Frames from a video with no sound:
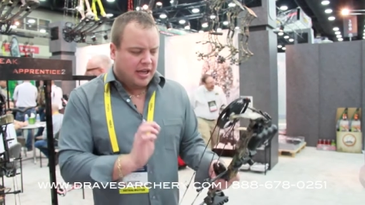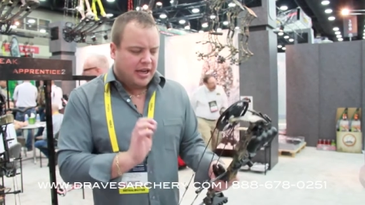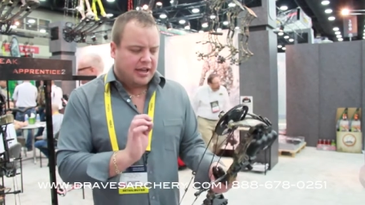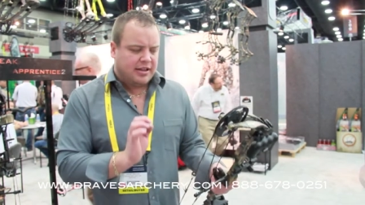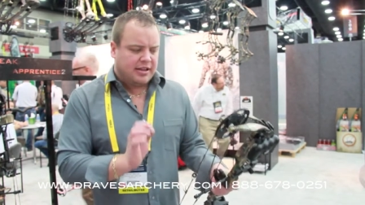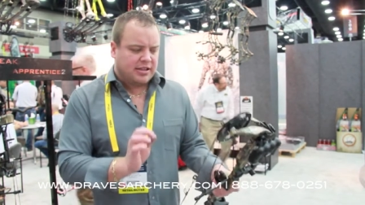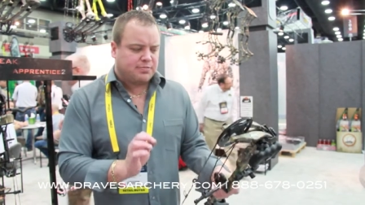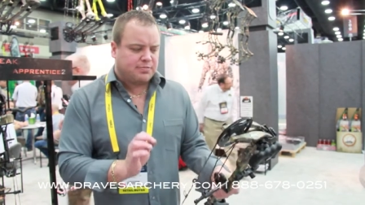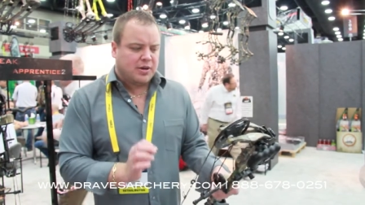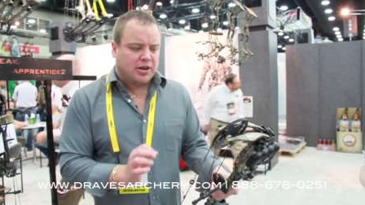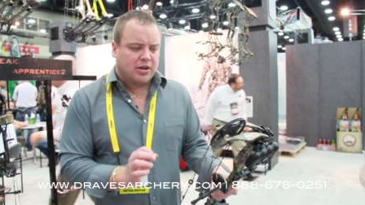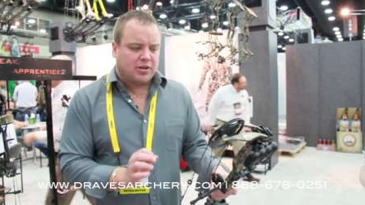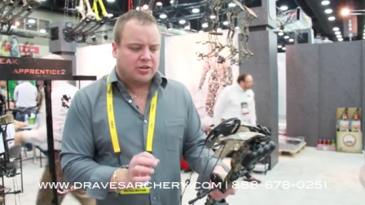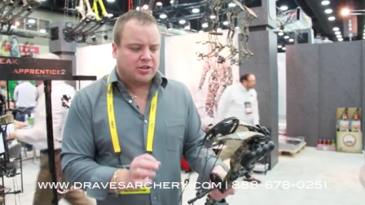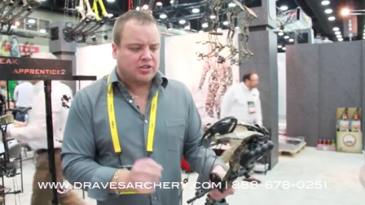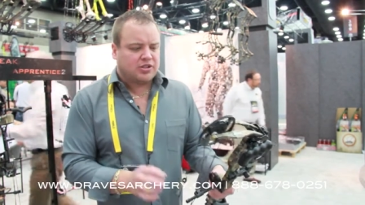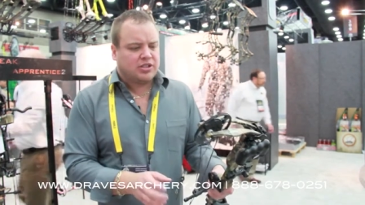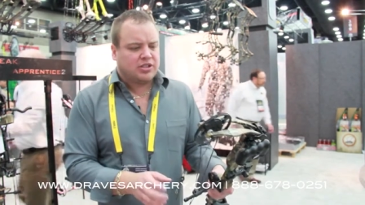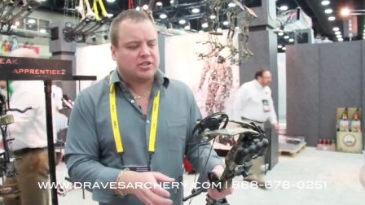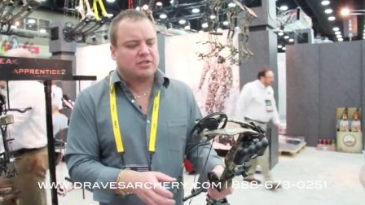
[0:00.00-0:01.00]
and this bow
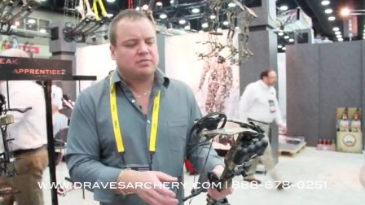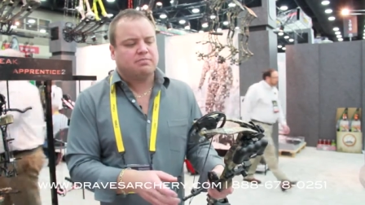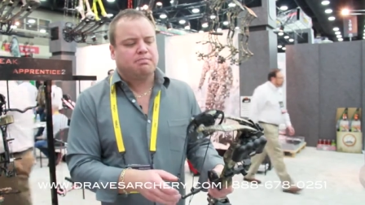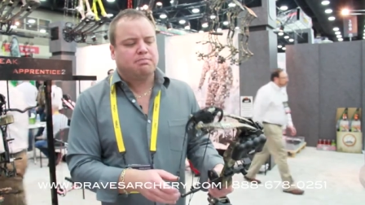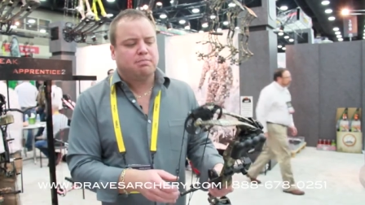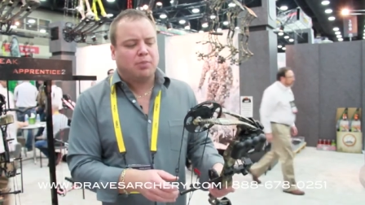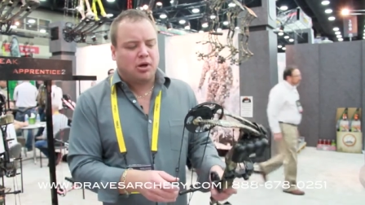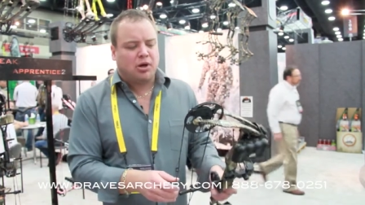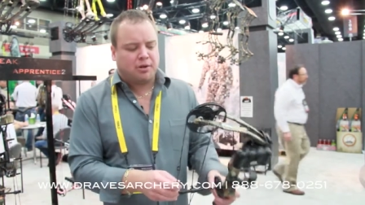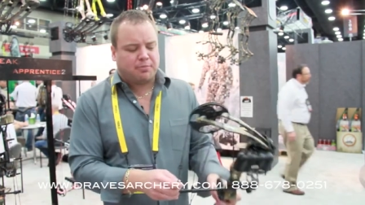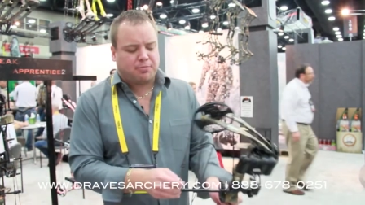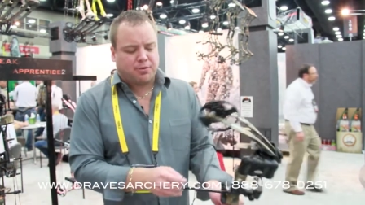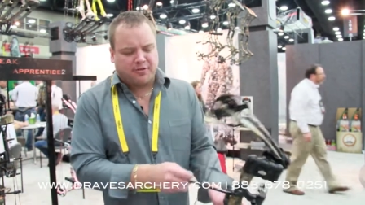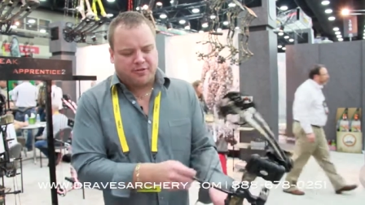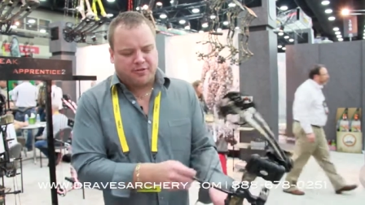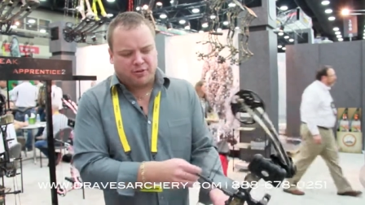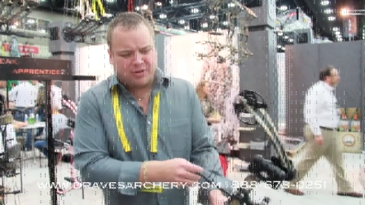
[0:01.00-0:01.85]
is just bulletproof.